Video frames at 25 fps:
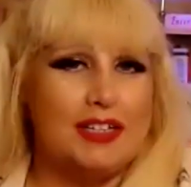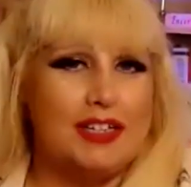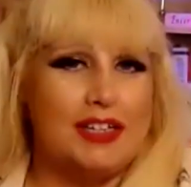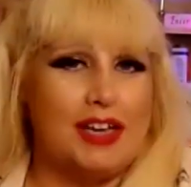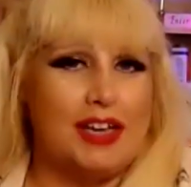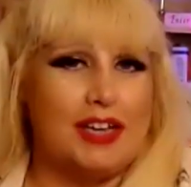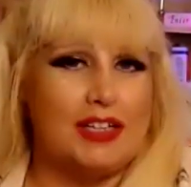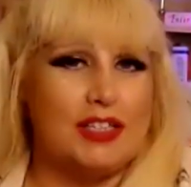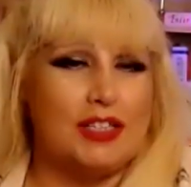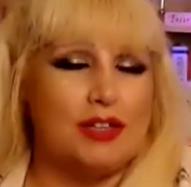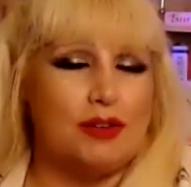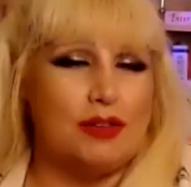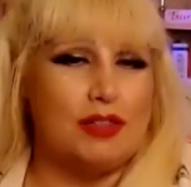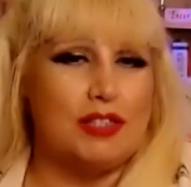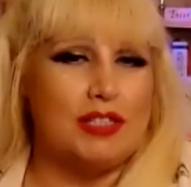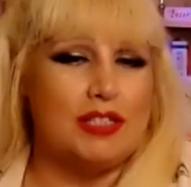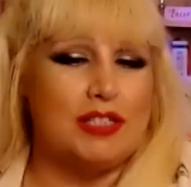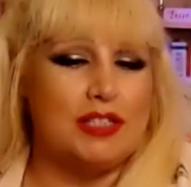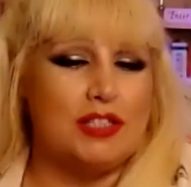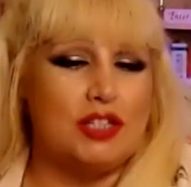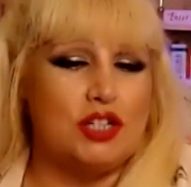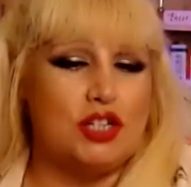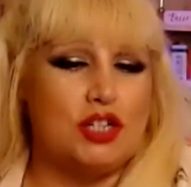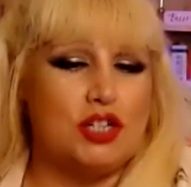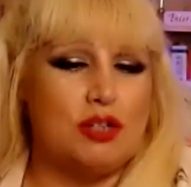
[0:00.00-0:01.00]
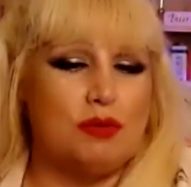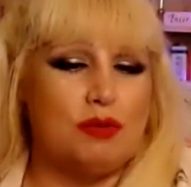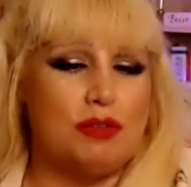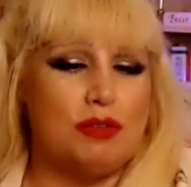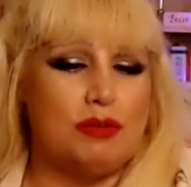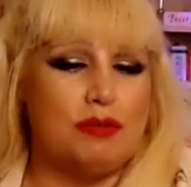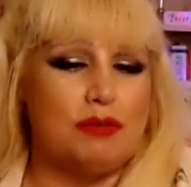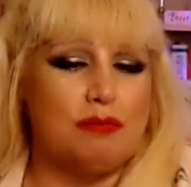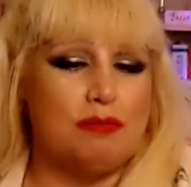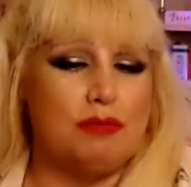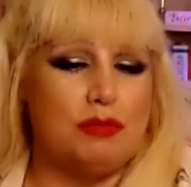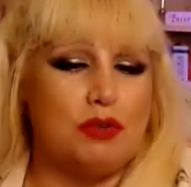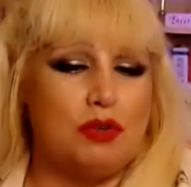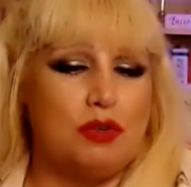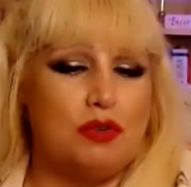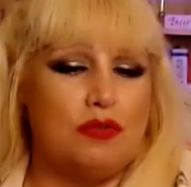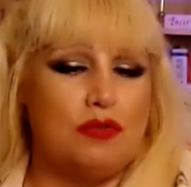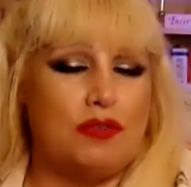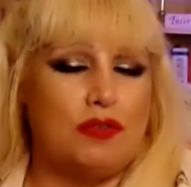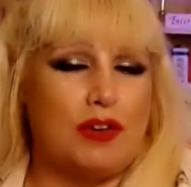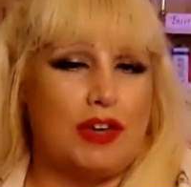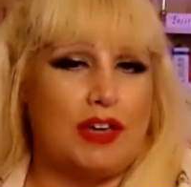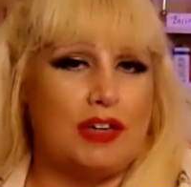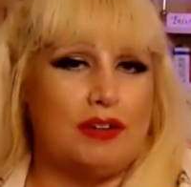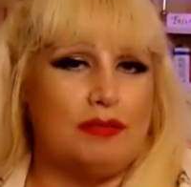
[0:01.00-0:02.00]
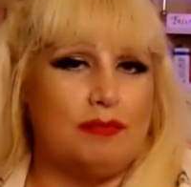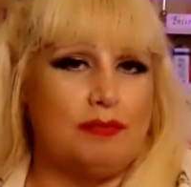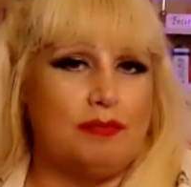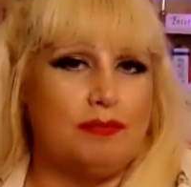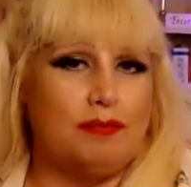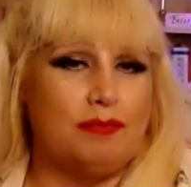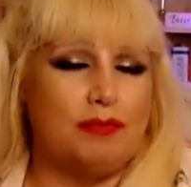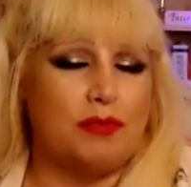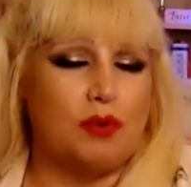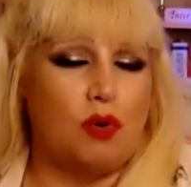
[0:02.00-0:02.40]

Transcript: Yeah, so this is to do with moving